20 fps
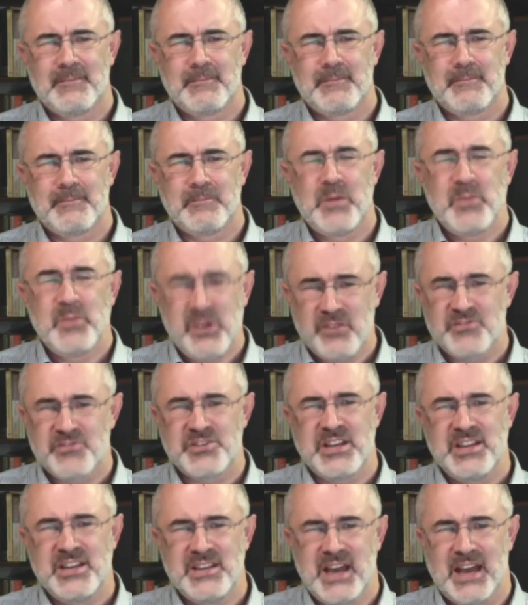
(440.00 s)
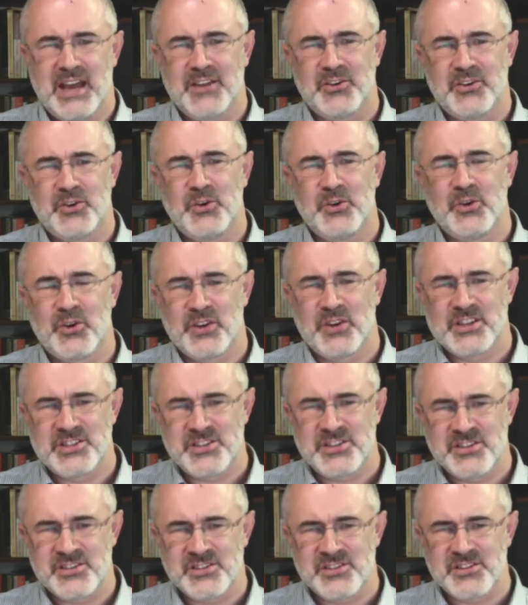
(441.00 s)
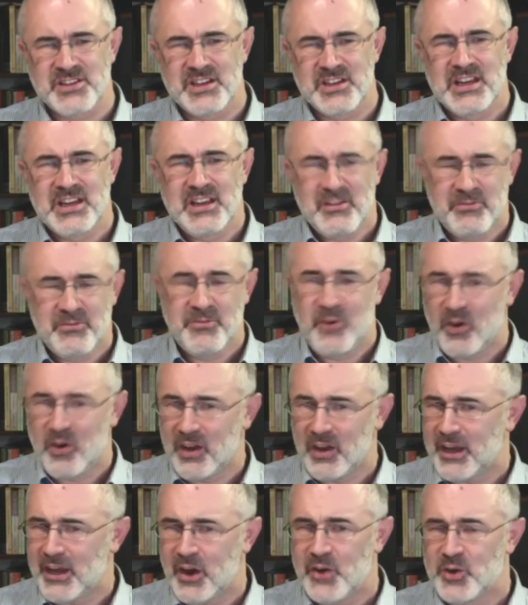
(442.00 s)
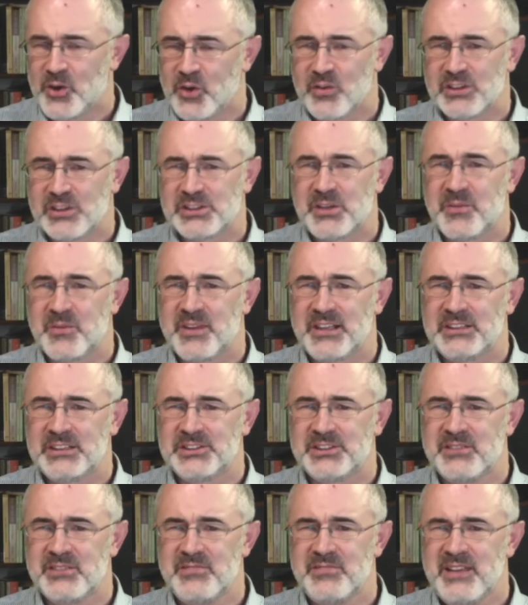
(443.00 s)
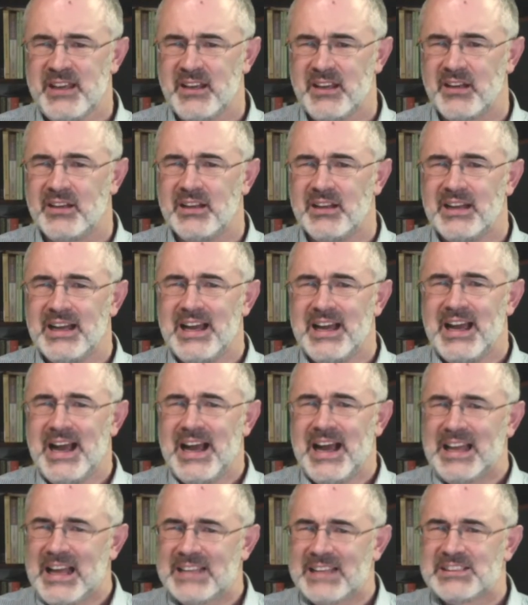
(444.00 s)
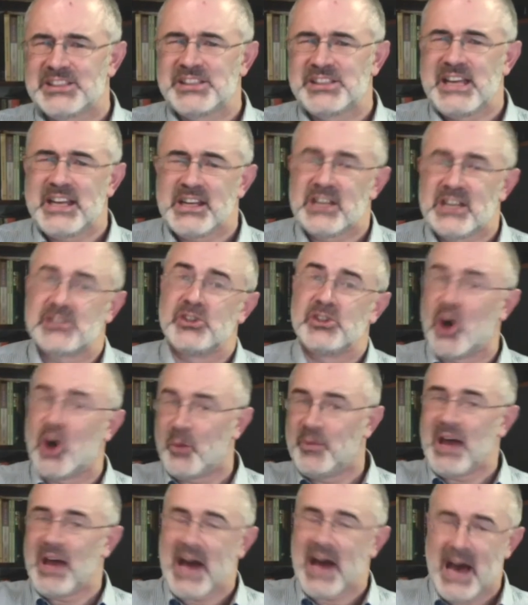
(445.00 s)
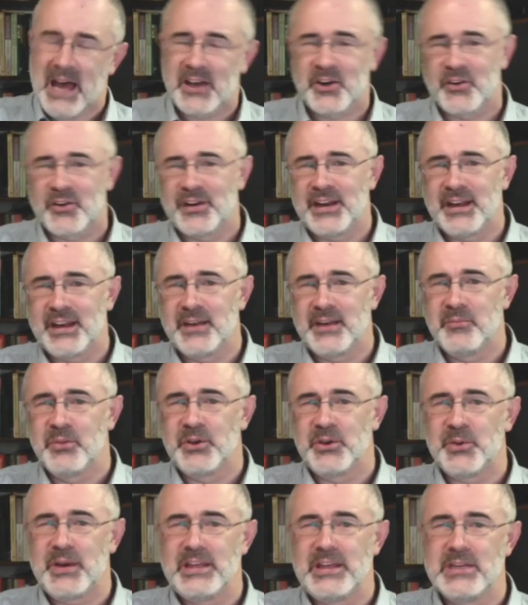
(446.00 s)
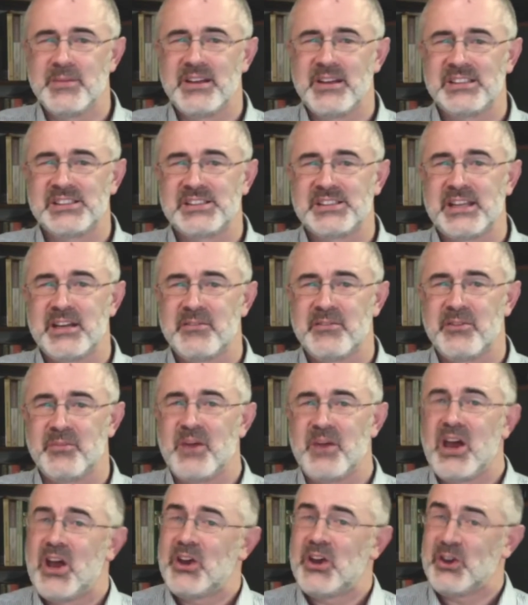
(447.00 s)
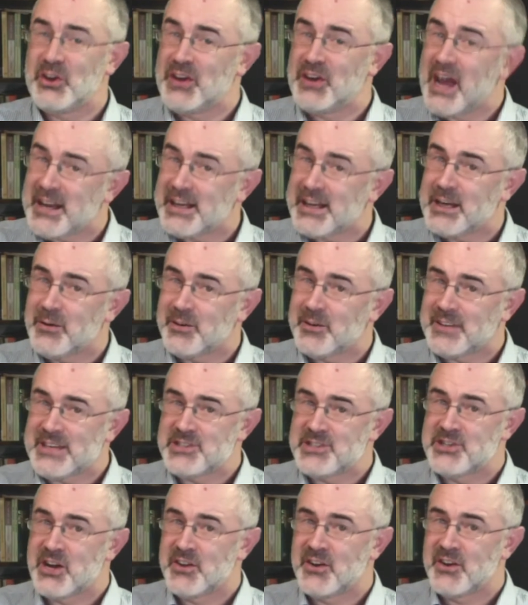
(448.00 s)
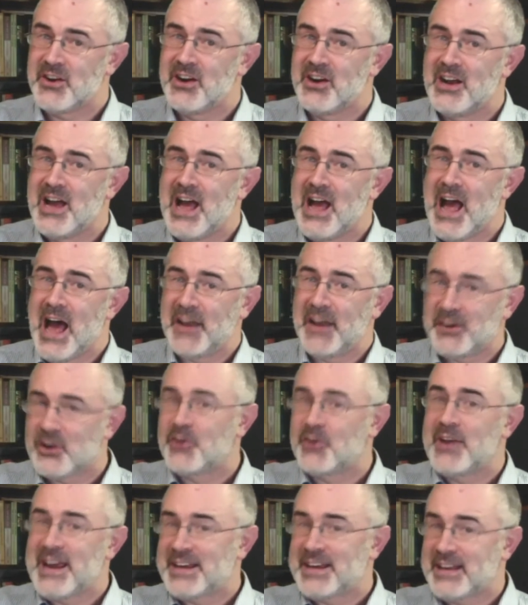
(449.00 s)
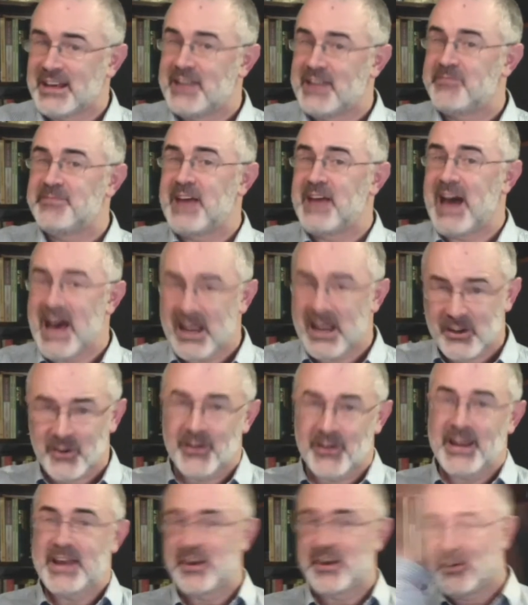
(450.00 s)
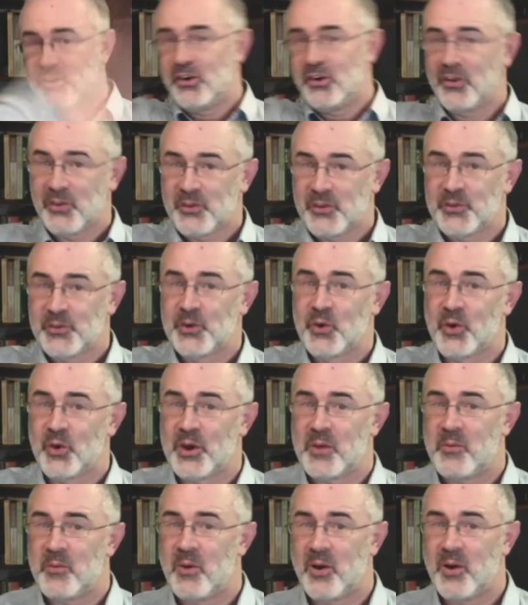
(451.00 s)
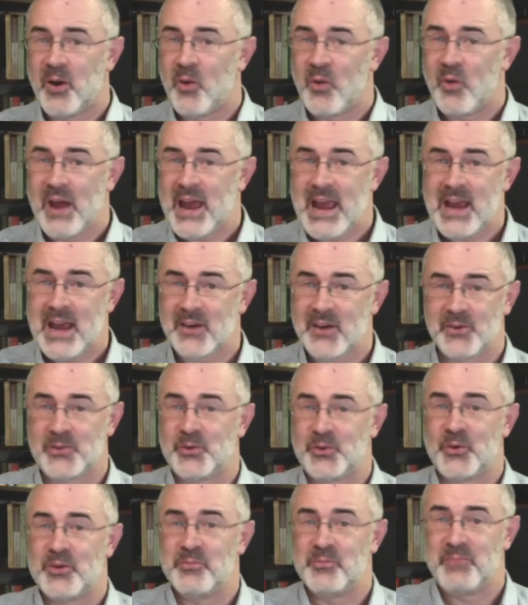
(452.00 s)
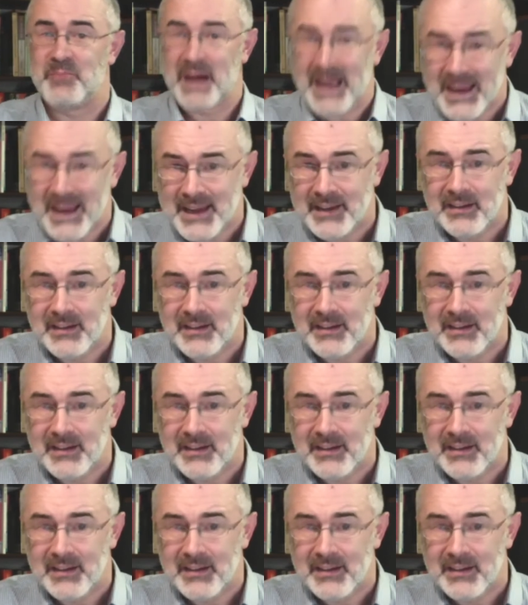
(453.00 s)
Maybe you've seen that, two Christians falling out over something trivial. And Satan has lobbed a hand grenade in between them. And instead of them uniting with each other and agreeing to lift the hand grenade and throw it away or throw it back,